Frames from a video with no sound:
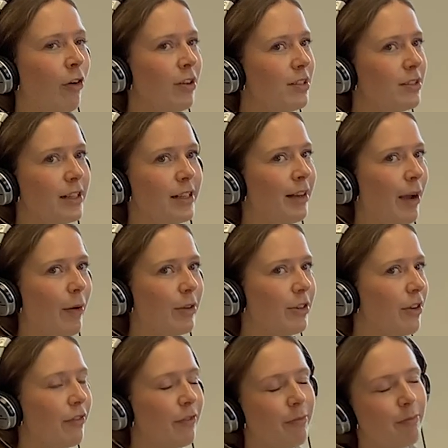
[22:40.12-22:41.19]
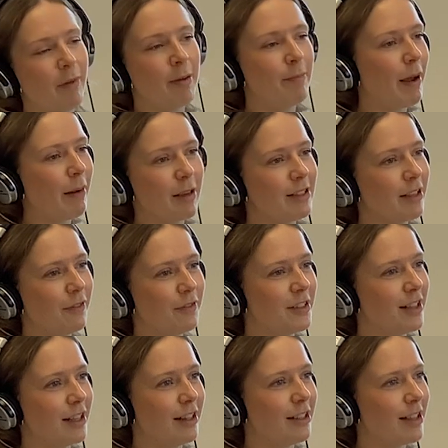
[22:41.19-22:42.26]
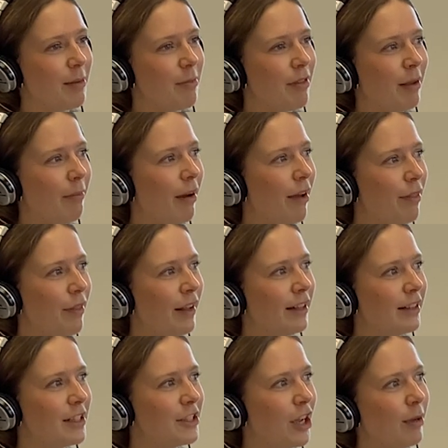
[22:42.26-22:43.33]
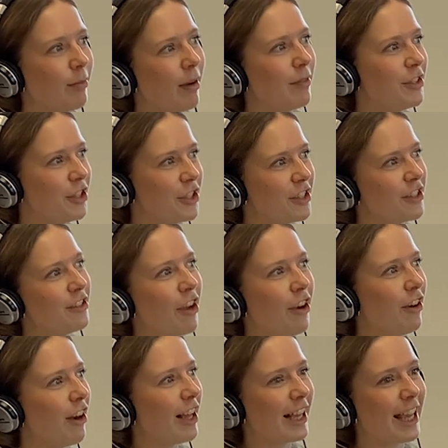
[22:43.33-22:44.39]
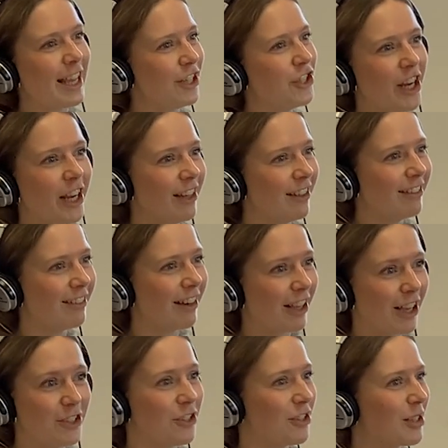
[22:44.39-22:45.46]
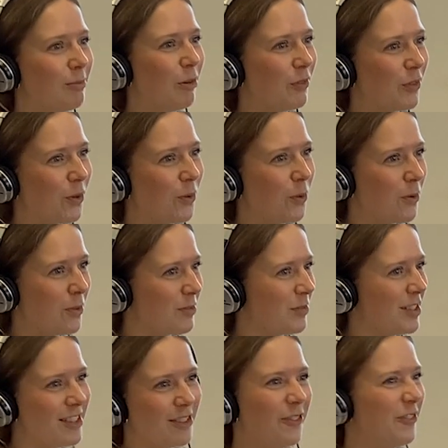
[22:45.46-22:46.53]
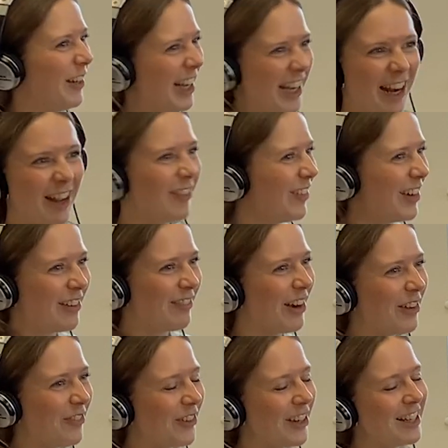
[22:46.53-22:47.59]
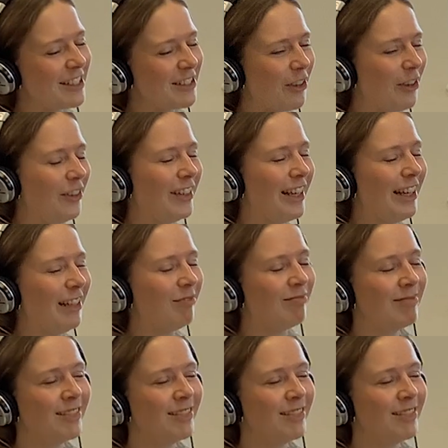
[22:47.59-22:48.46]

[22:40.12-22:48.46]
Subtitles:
honestly, now I don't know if I'd back myself to say the same thing, but I think at the time I was just so itching. I'd just come off the course, was still feeling really ready for it. So yeah.